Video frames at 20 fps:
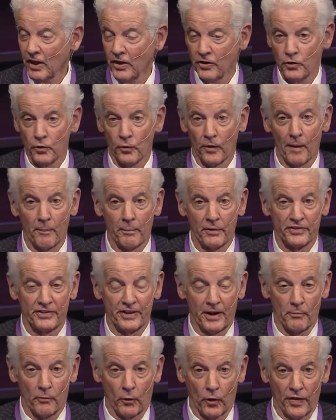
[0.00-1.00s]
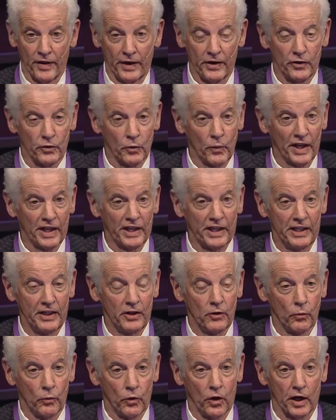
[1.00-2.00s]
You represent more than 20
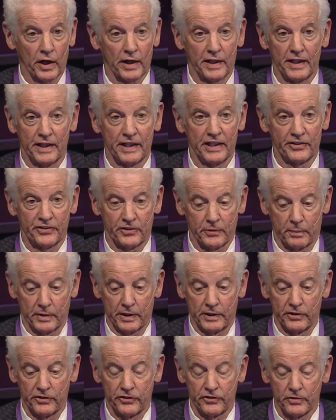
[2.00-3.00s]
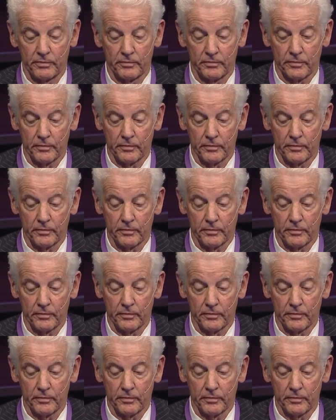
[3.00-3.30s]
work disciplines.